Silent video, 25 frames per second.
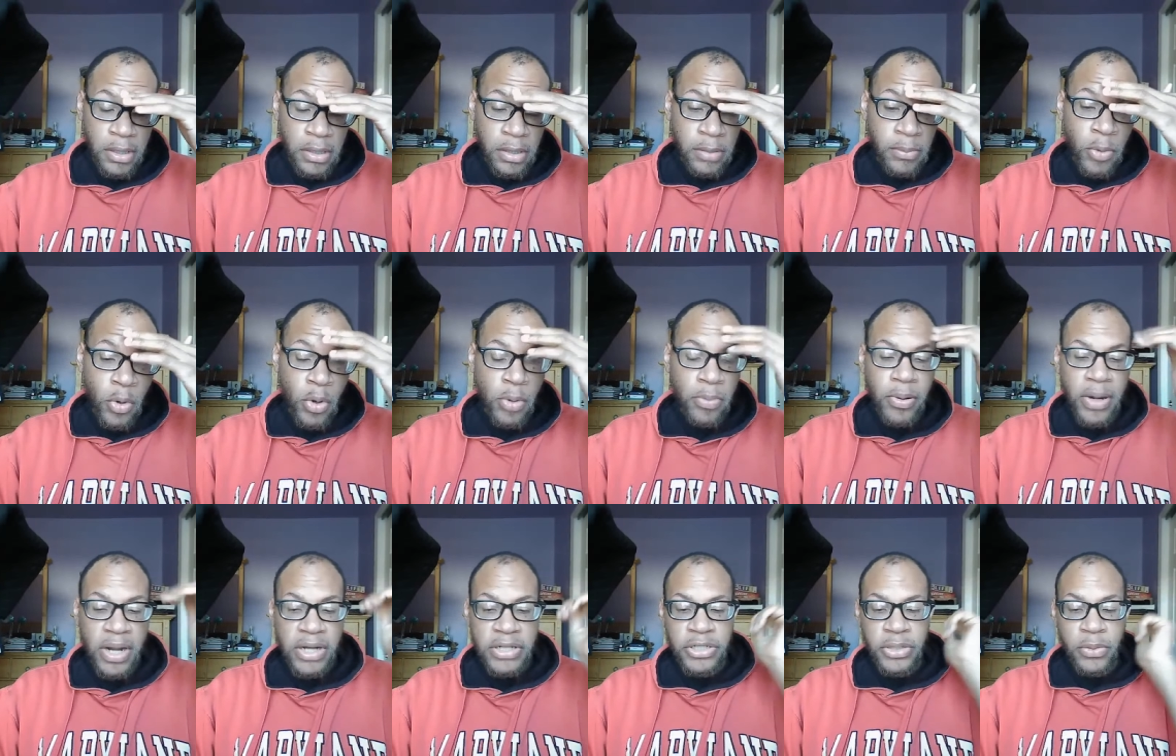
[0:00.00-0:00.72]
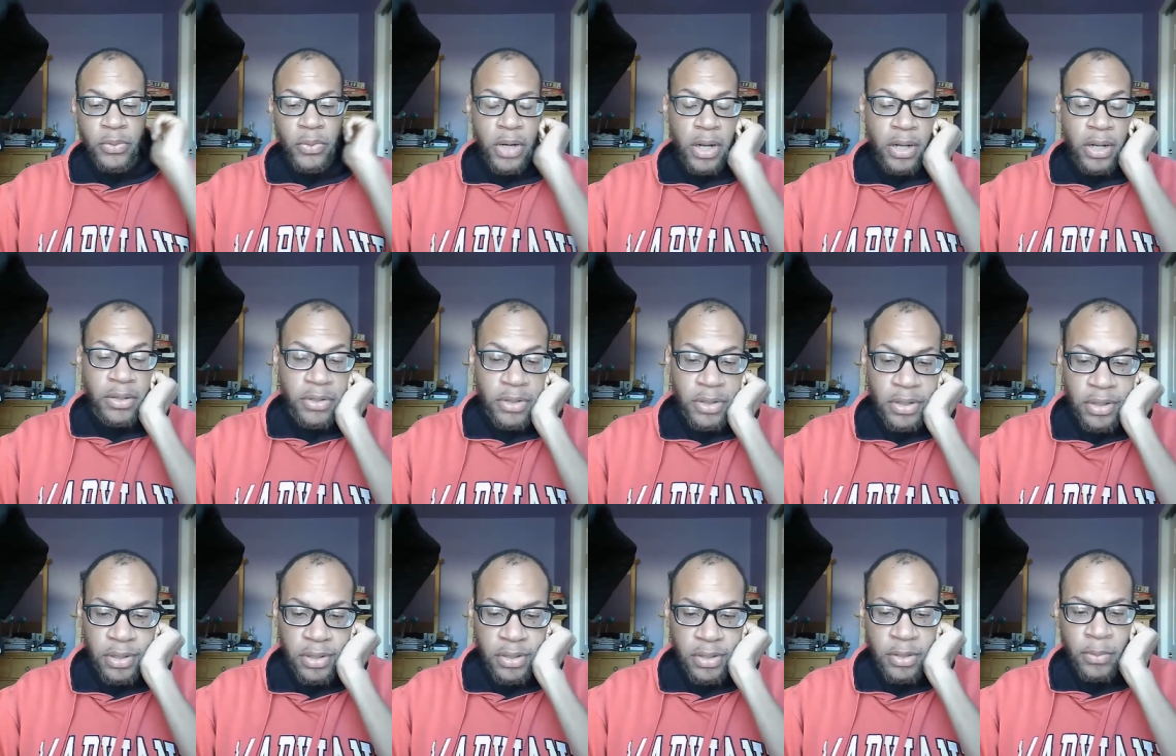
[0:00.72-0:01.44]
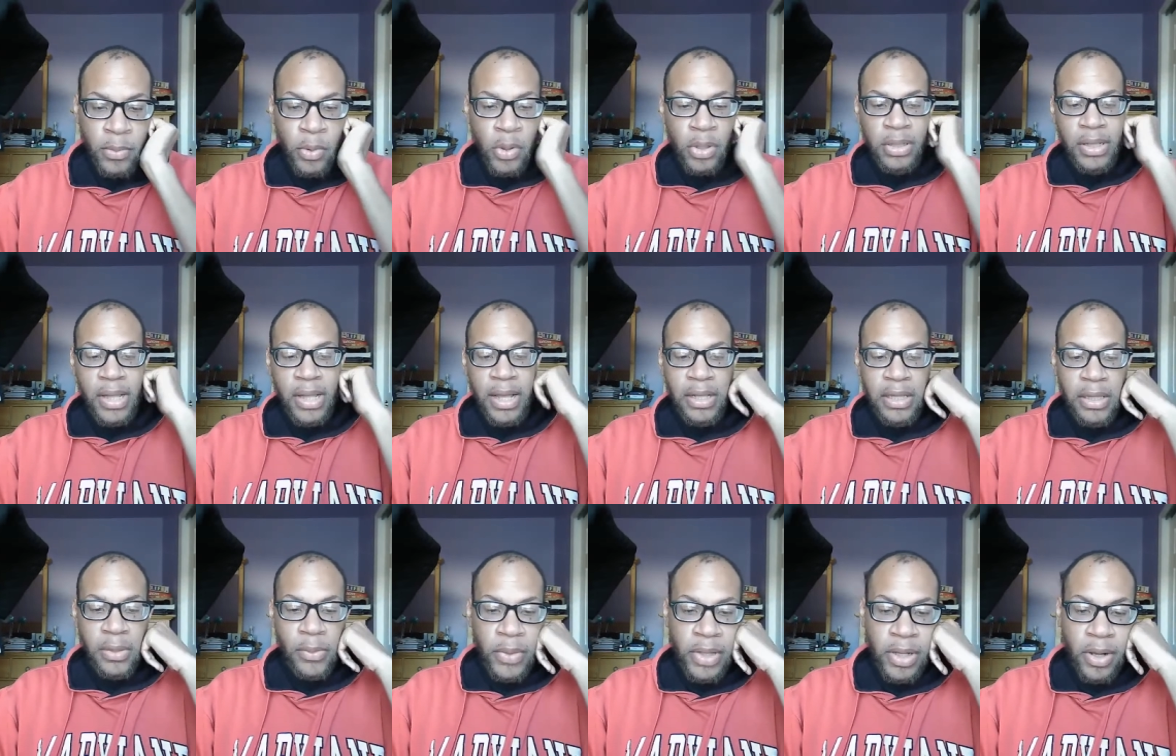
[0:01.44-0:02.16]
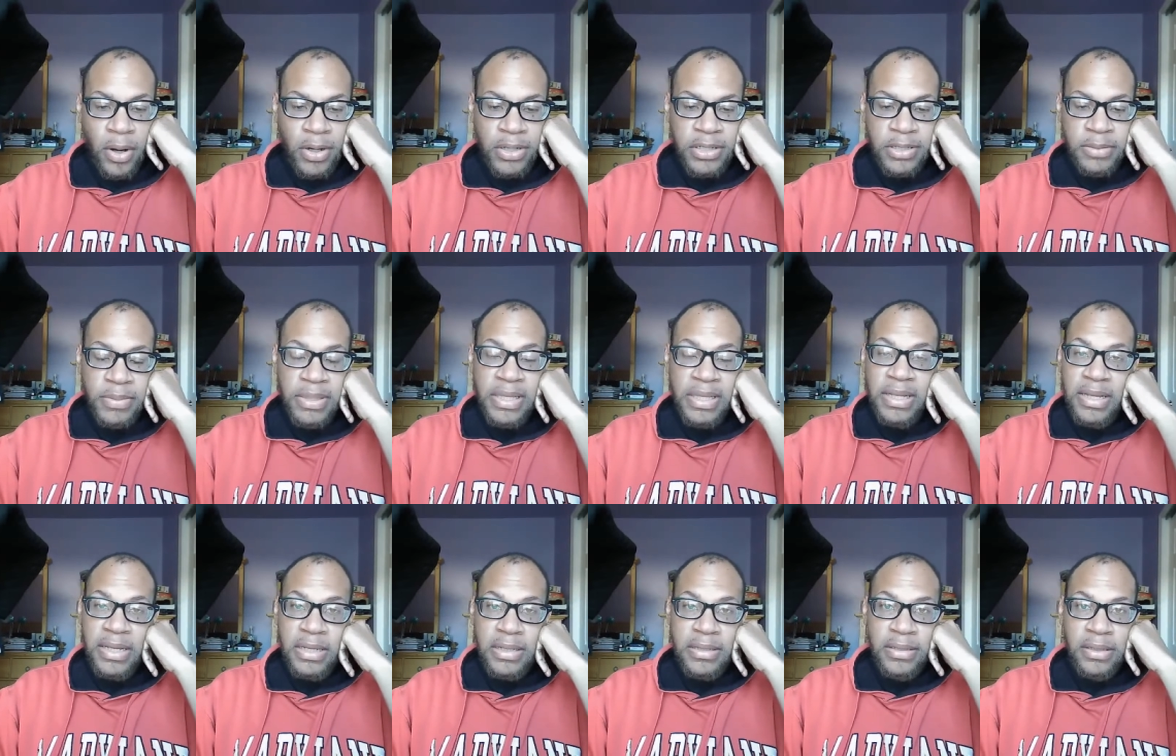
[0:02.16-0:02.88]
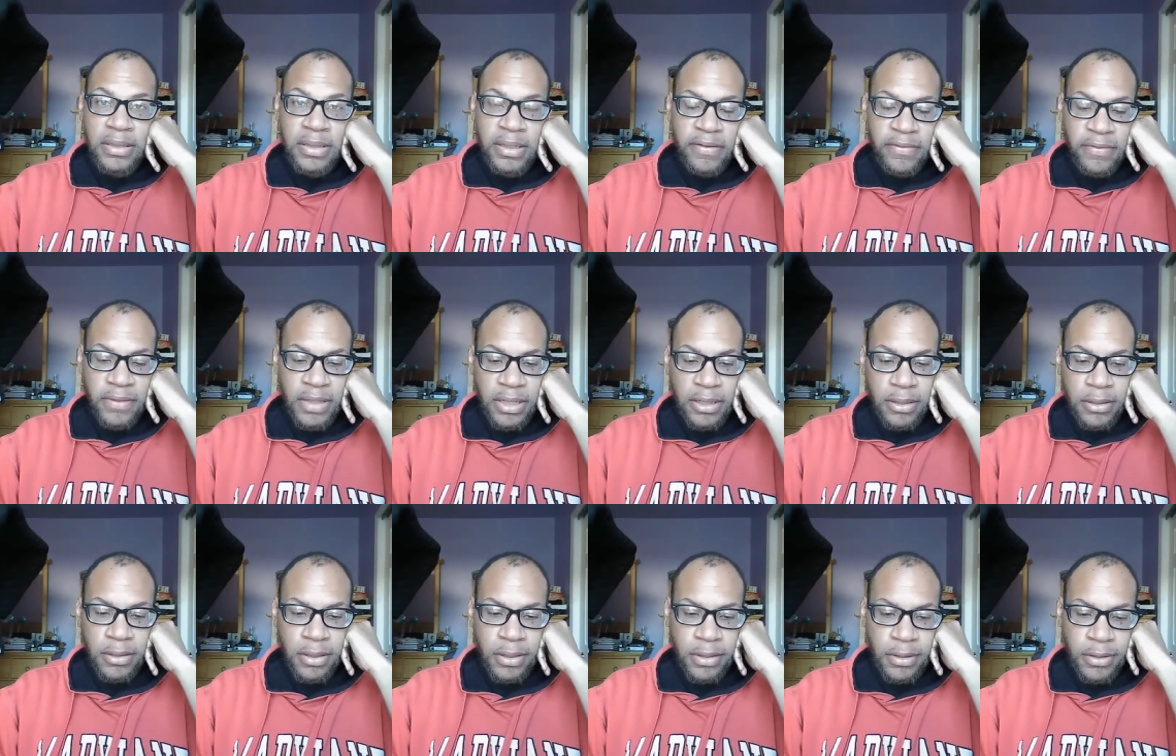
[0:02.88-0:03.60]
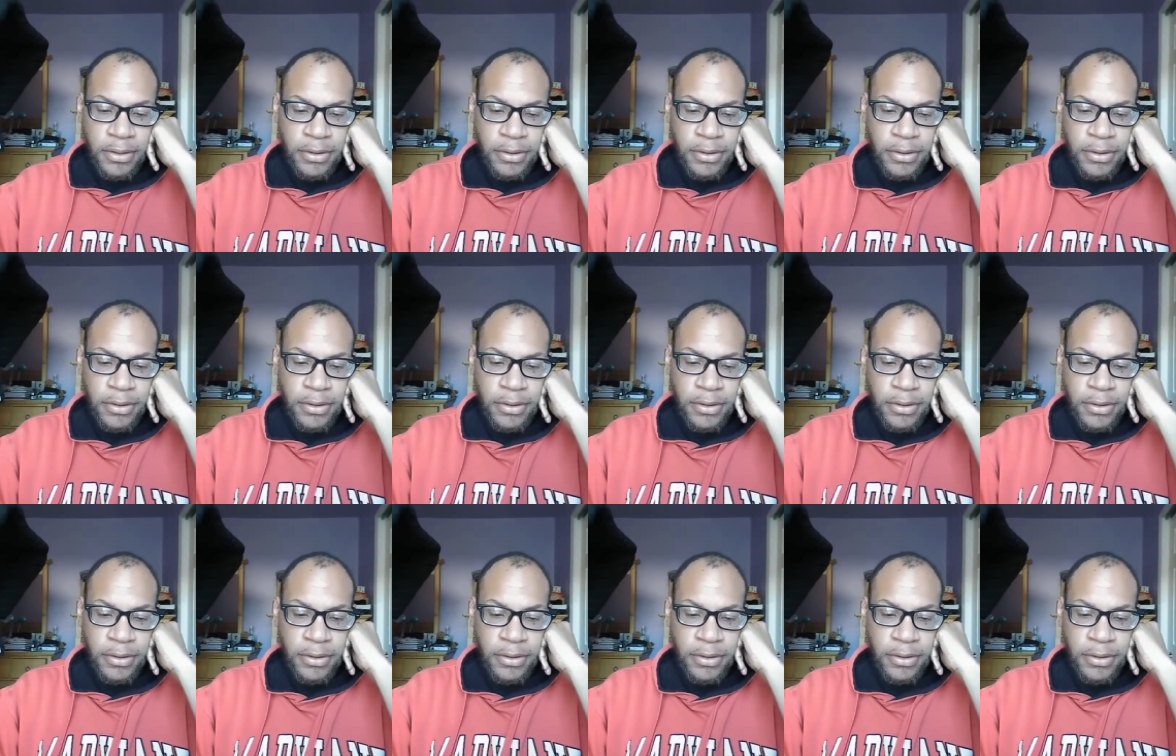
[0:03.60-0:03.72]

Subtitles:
The more pressure we're under, the more likely we are to be easily flooded.